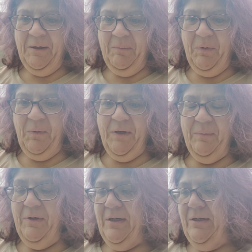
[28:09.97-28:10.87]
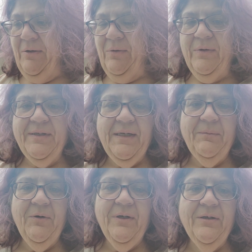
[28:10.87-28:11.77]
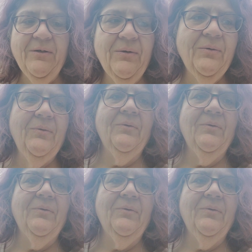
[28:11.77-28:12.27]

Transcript: But what I'm going to do is I'm going to